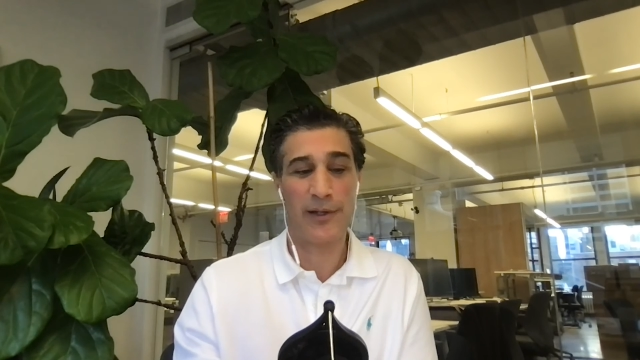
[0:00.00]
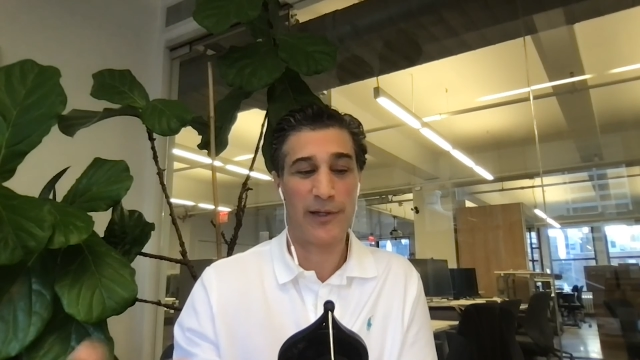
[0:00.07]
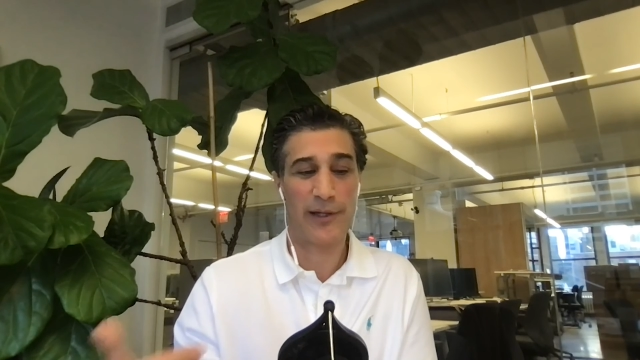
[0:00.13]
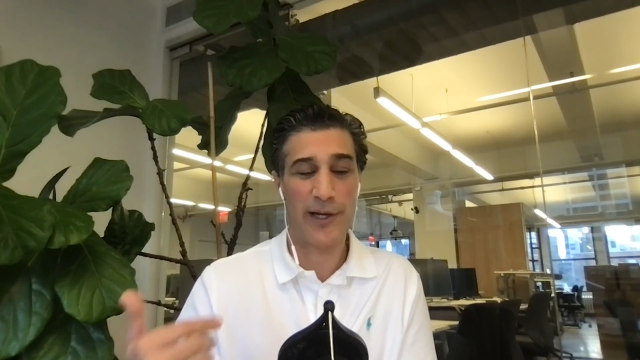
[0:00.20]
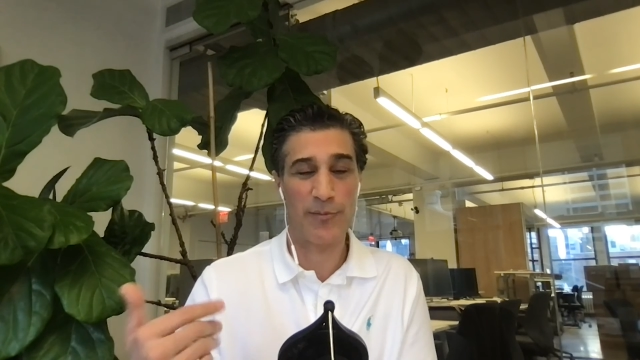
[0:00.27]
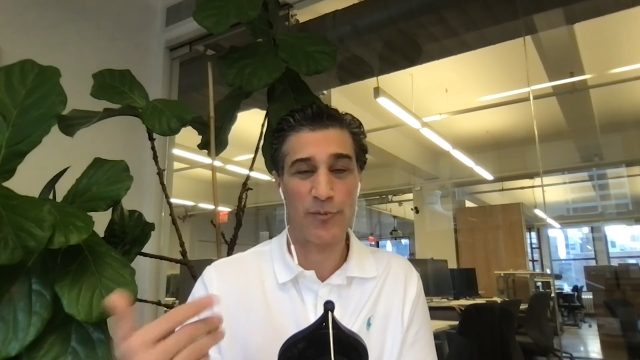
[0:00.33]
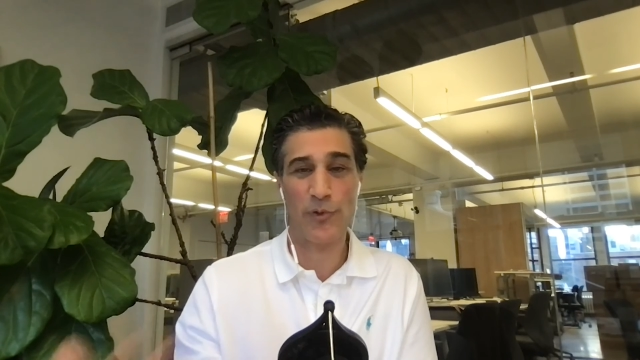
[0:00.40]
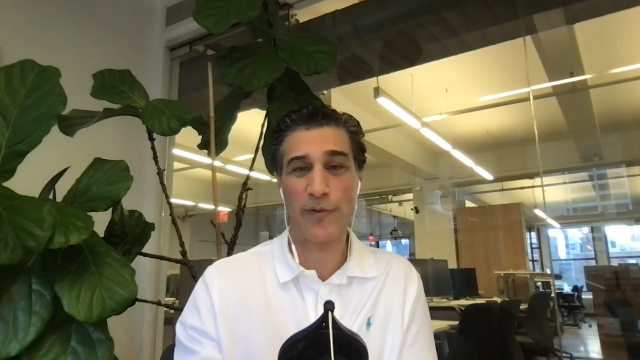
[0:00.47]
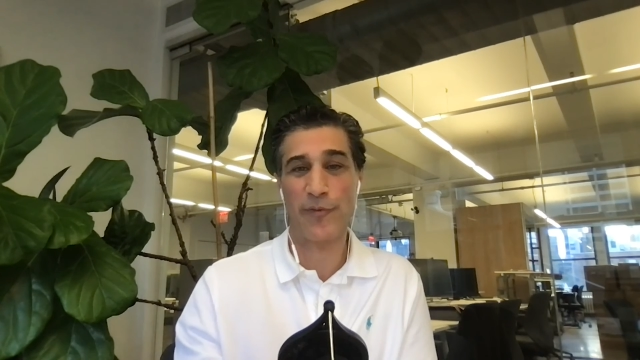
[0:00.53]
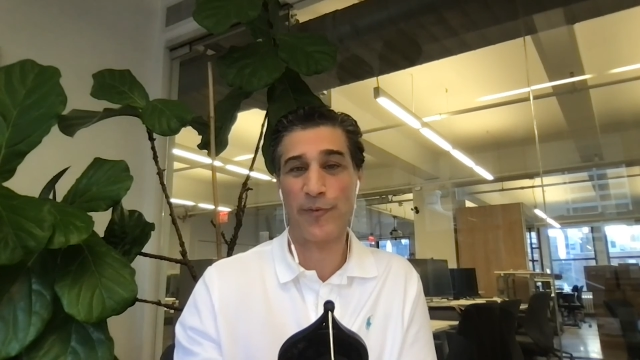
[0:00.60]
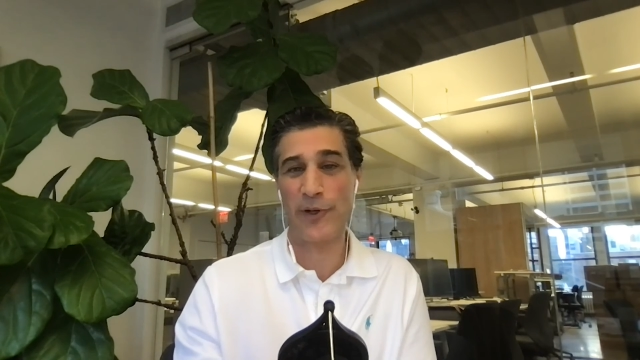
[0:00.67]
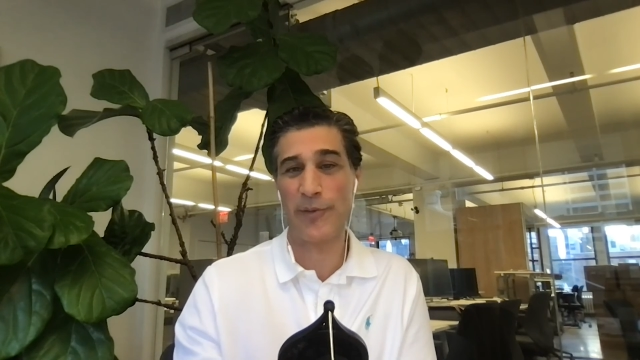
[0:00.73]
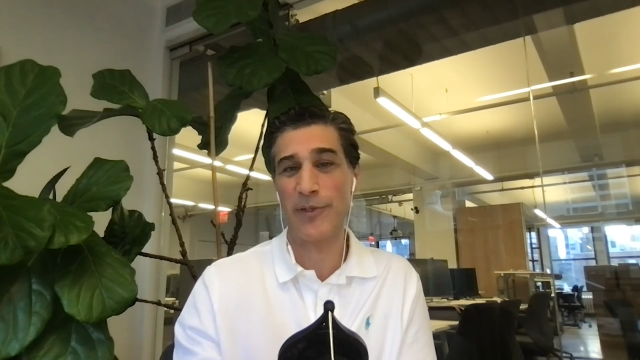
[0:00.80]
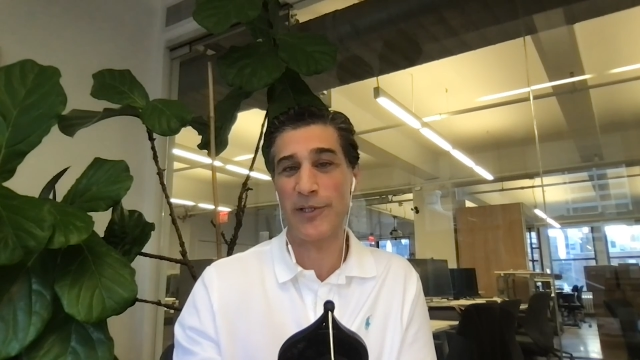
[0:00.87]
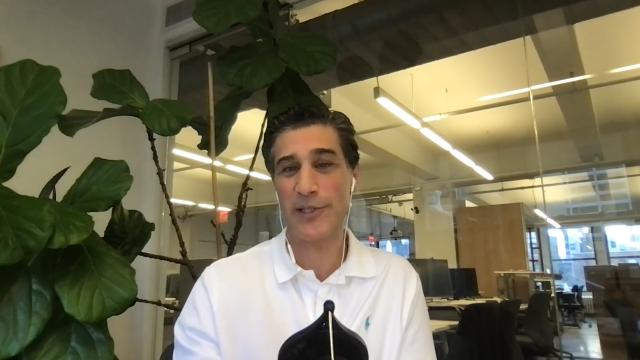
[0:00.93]
comes with a
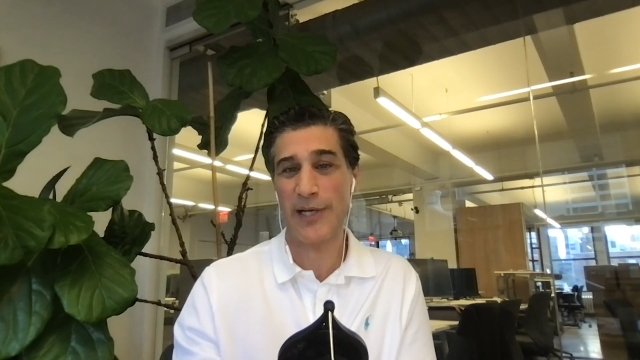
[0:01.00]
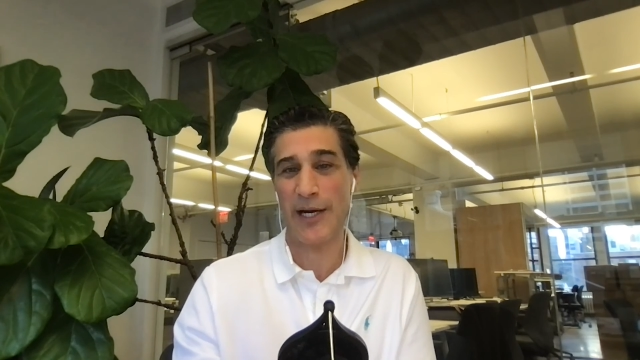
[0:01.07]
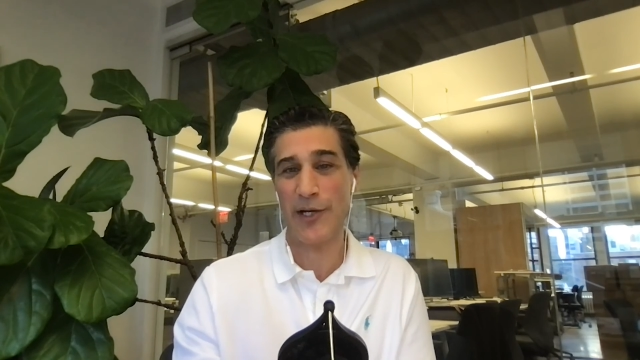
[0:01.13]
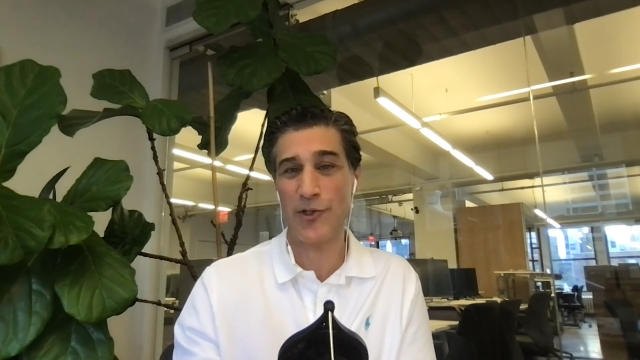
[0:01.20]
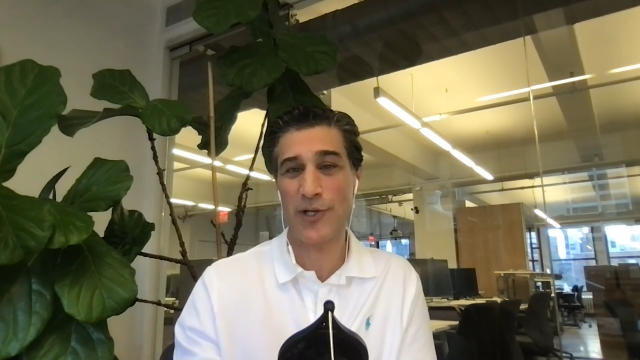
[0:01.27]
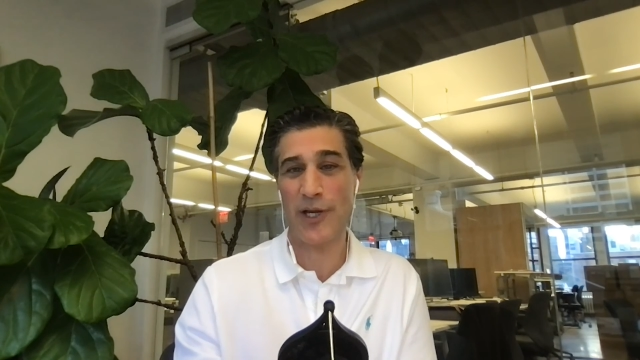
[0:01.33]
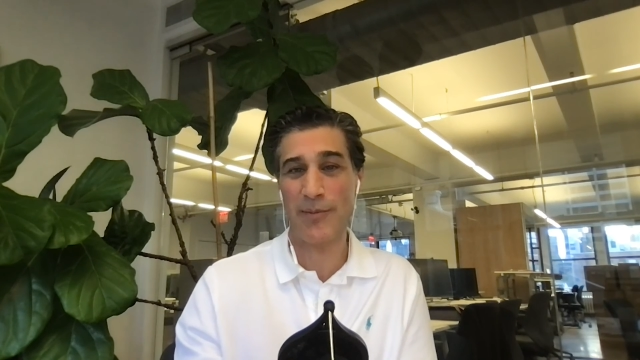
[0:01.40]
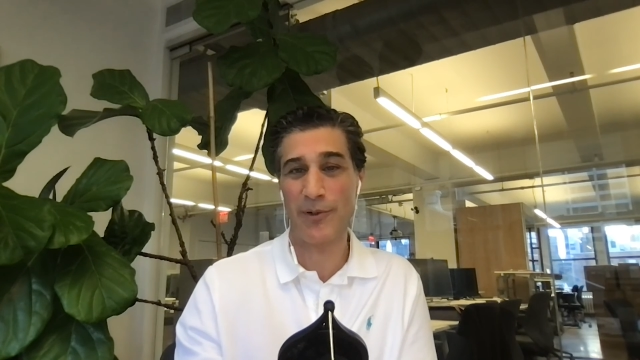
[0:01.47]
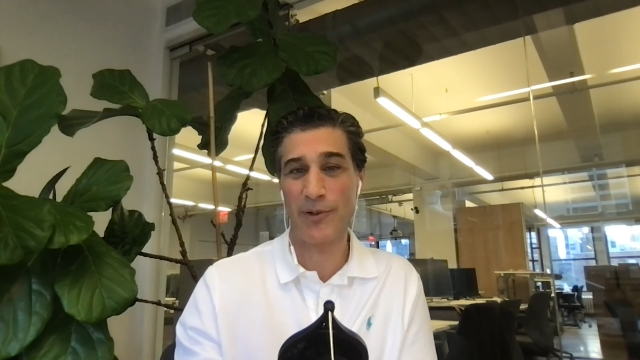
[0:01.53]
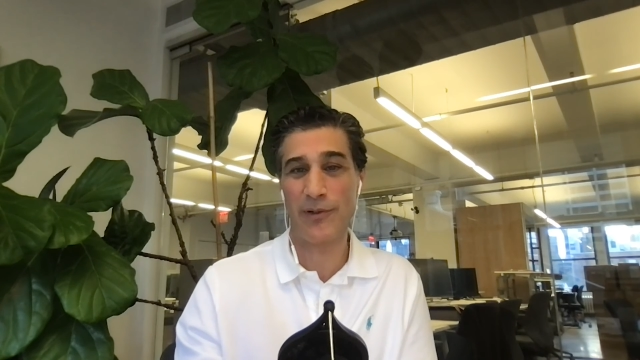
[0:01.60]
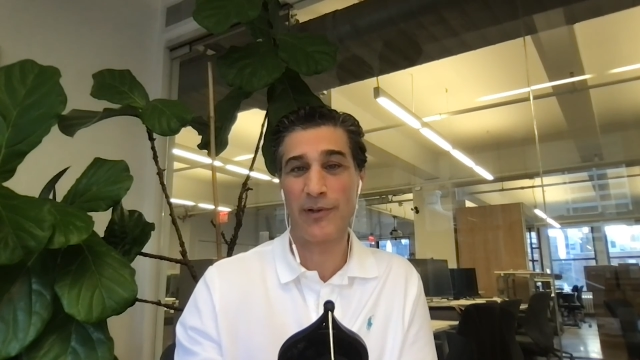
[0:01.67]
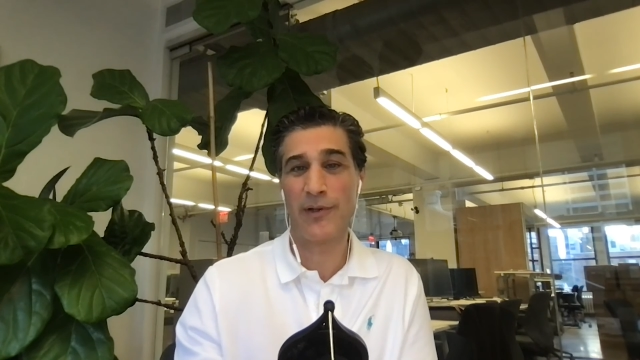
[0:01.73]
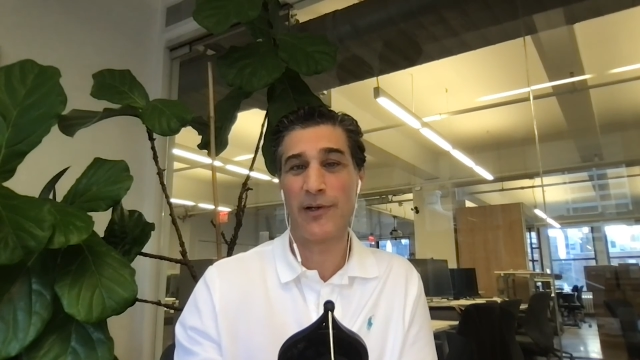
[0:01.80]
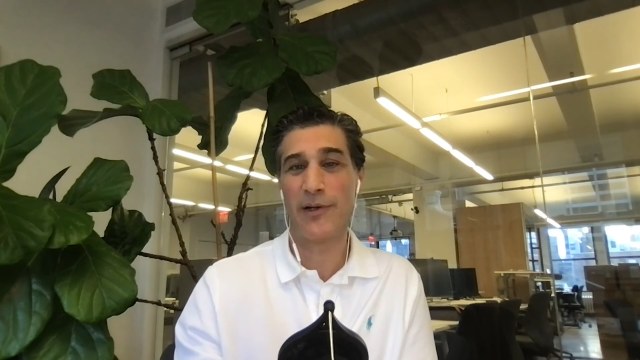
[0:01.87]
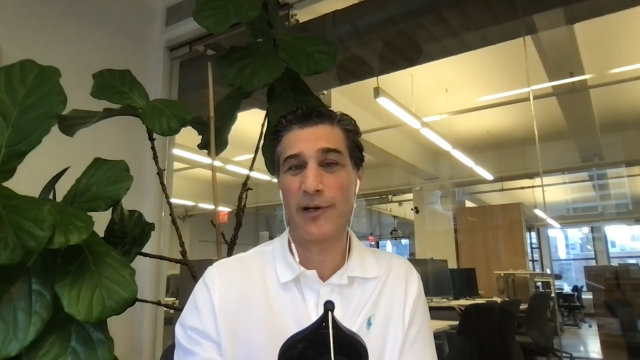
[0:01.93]
free massage
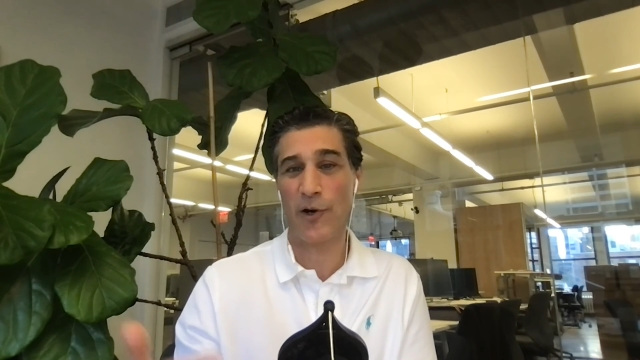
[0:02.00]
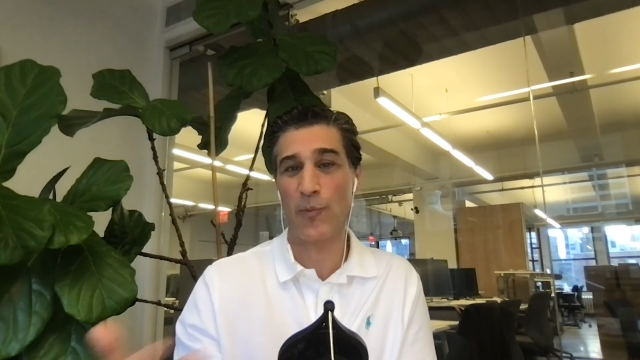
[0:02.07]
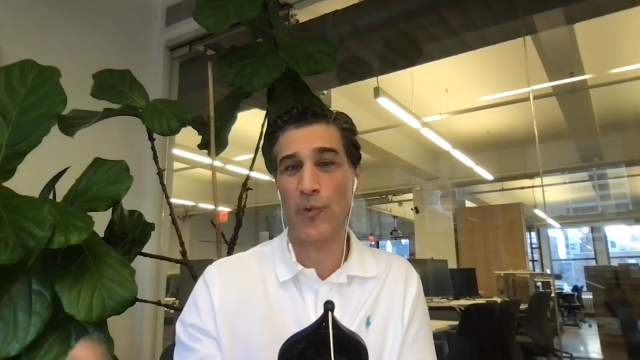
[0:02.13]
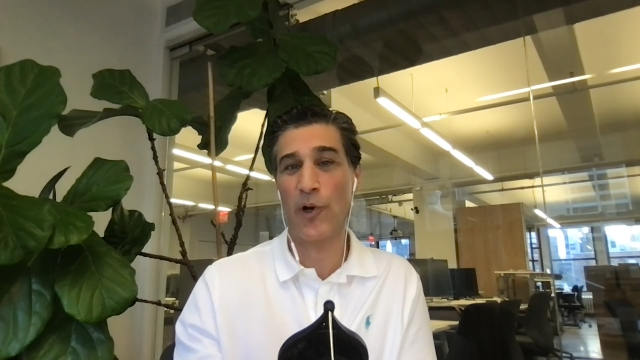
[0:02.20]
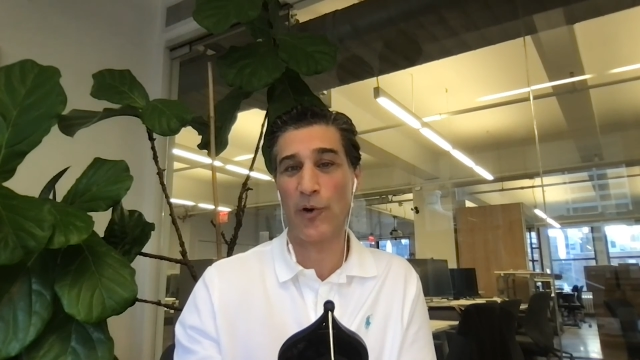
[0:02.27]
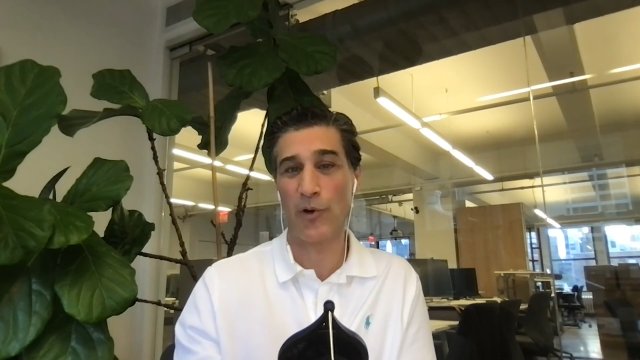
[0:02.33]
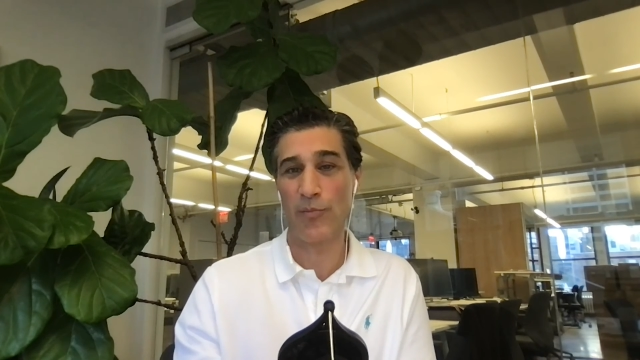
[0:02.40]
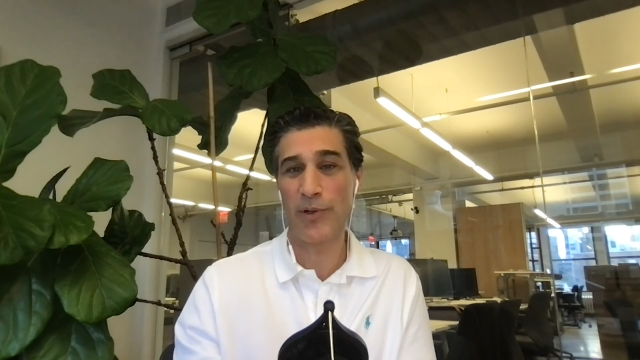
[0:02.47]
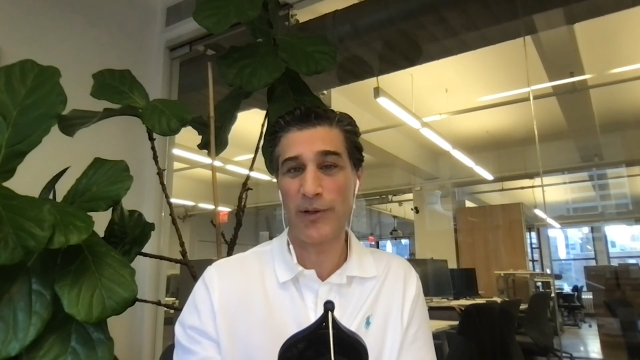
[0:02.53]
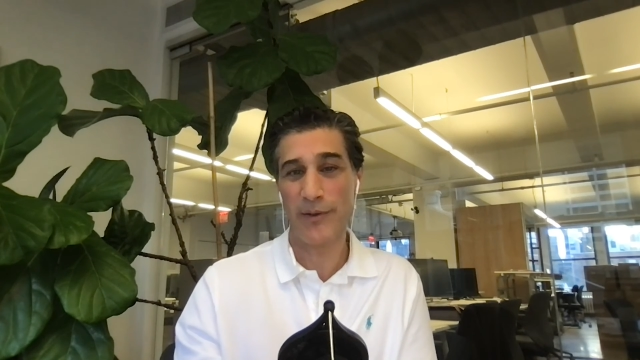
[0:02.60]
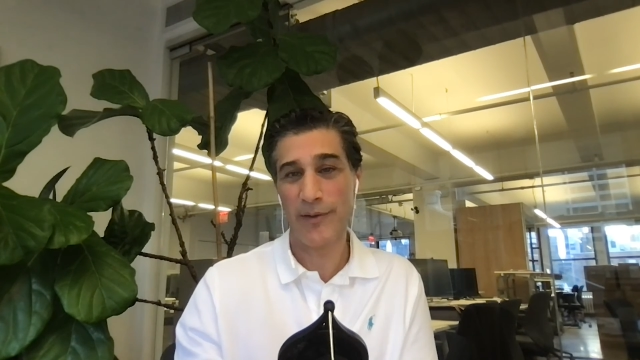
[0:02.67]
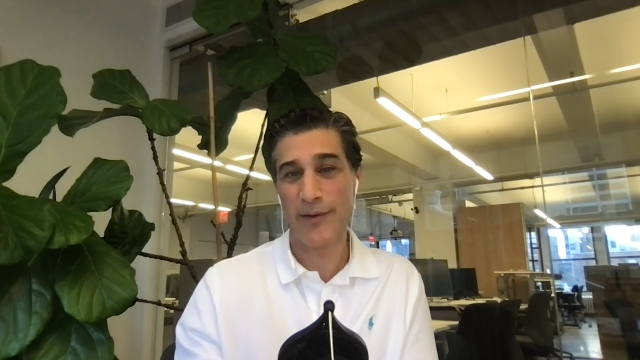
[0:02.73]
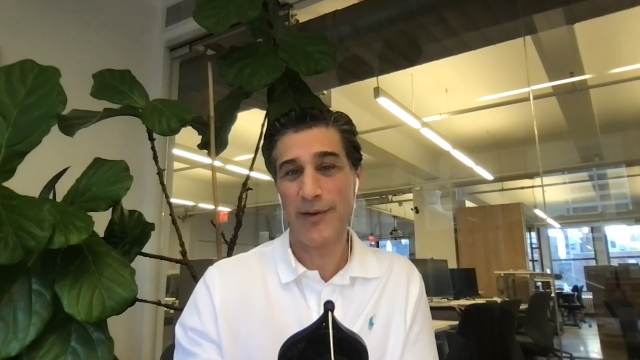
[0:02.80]
table, a robe,